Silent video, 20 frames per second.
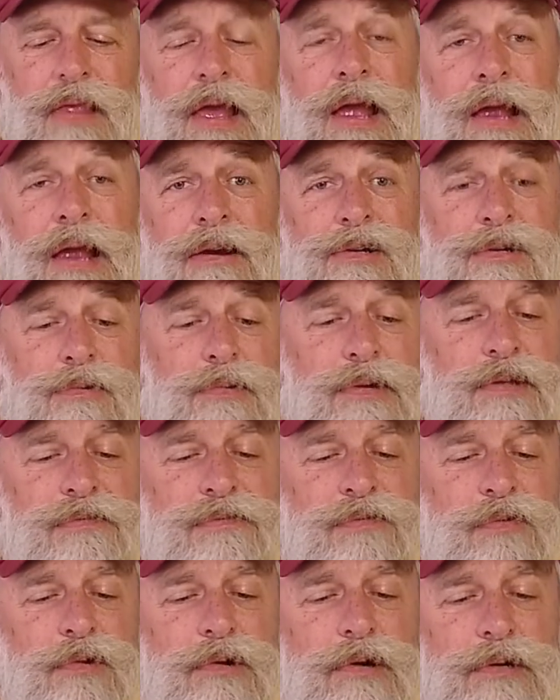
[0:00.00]
Hanger
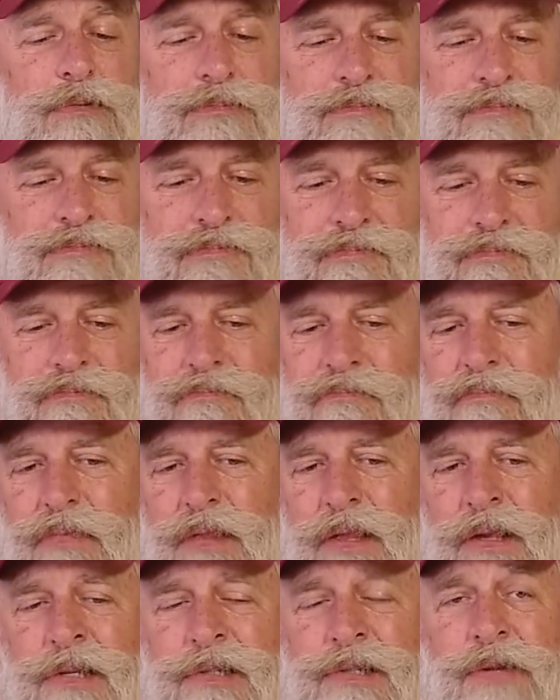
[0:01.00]
24
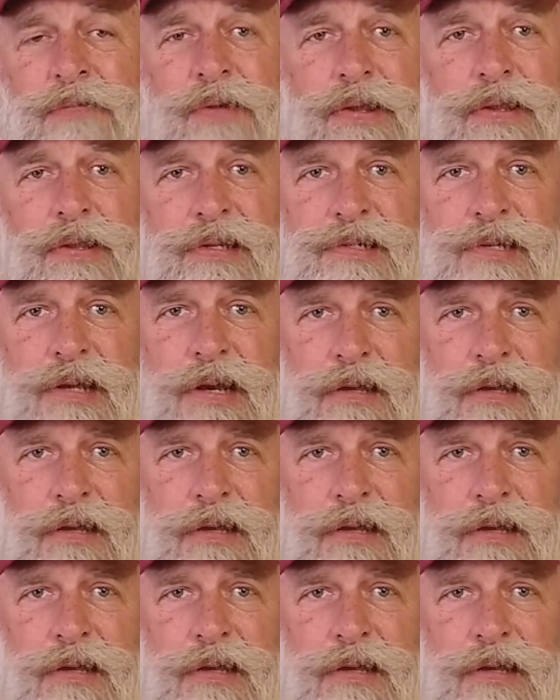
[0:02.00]
is in Redlands,